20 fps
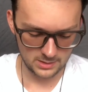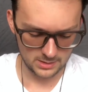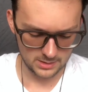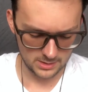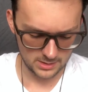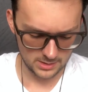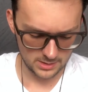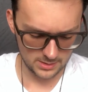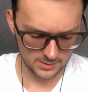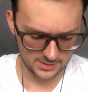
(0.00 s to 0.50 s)

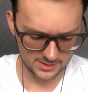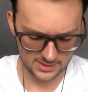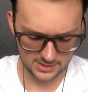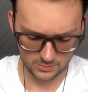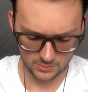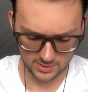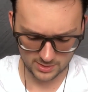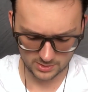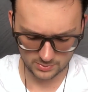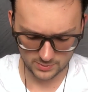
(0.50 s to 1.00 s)
Let's see
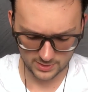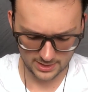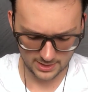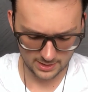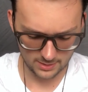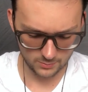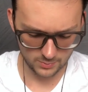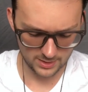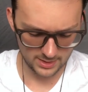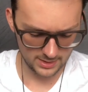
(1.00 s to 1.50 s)
what else we
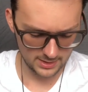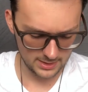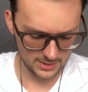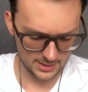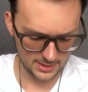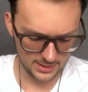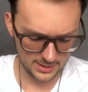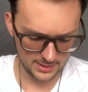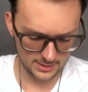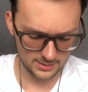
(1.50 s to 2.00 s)
got. We
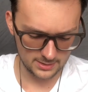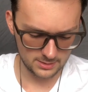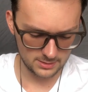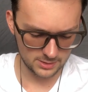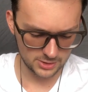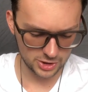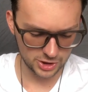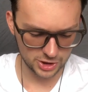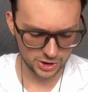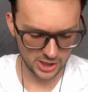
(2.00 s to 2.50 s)
got
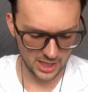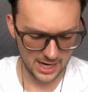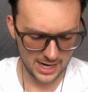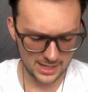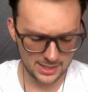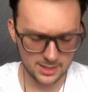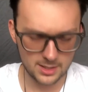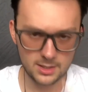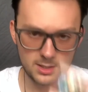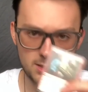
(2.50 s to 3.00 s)

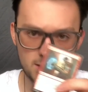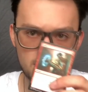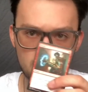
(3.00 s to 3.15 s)
Shock.